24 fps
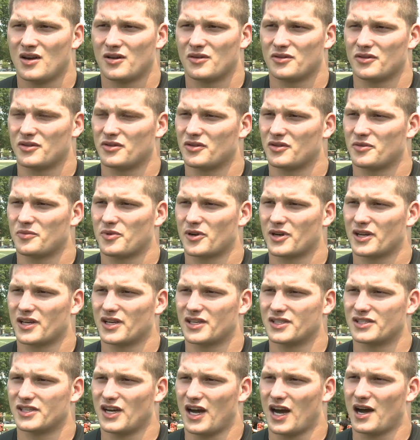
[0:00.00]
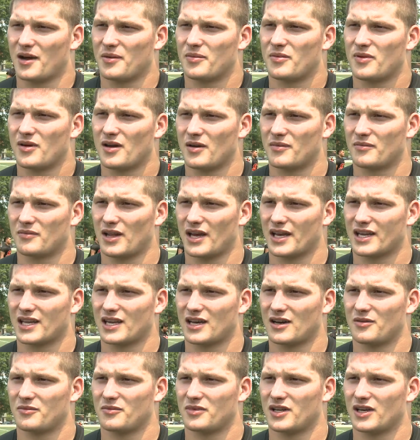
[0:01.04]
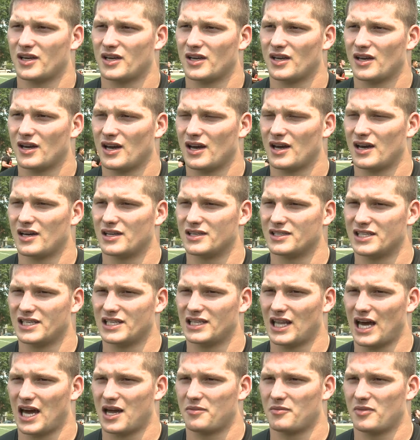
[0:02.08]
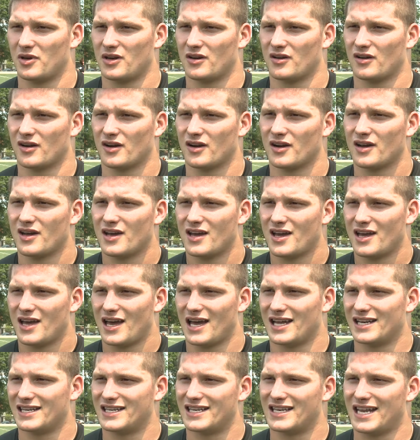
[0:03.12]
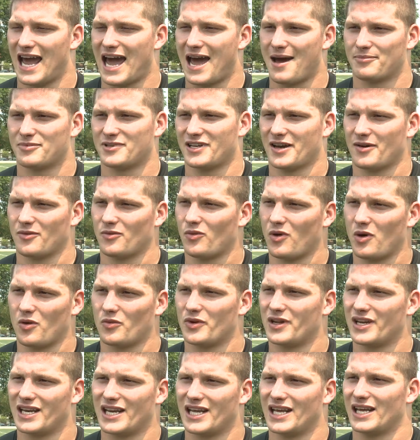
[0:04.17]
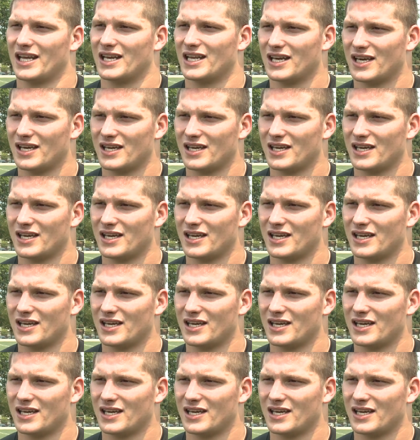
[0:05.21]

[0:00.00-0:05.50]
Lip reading: we're doing a pretty good job. I'm liking how many D linemen are adapt at what we need.